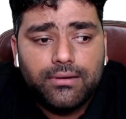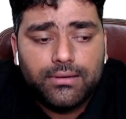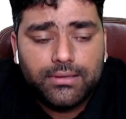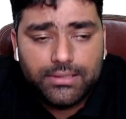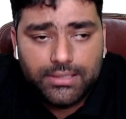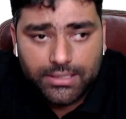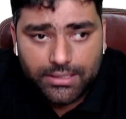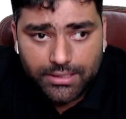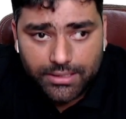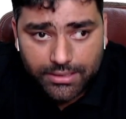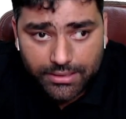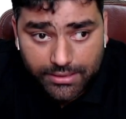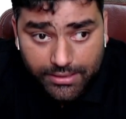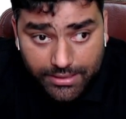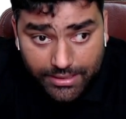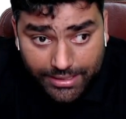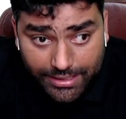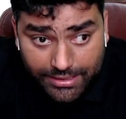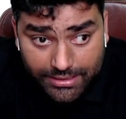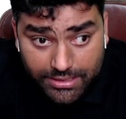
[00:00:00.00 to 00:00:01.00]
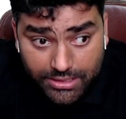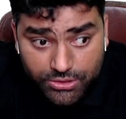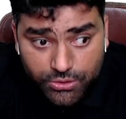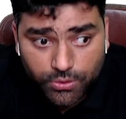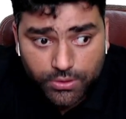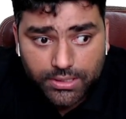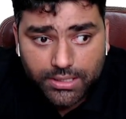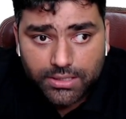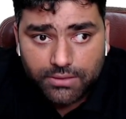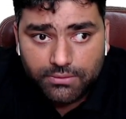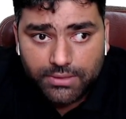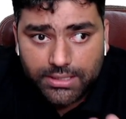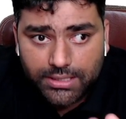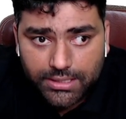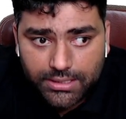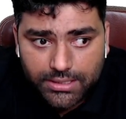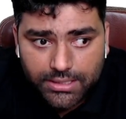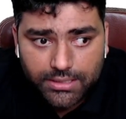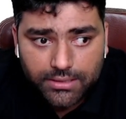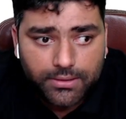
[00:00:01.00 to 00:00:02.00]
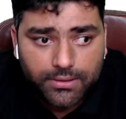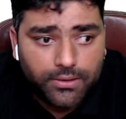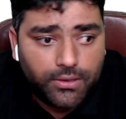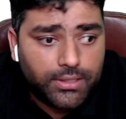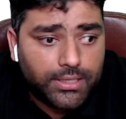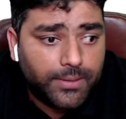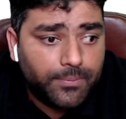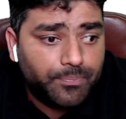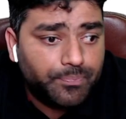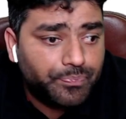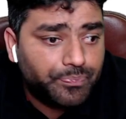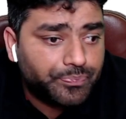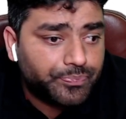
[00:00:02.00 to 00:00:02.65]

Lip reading: the like the shortcut we did there. Okay,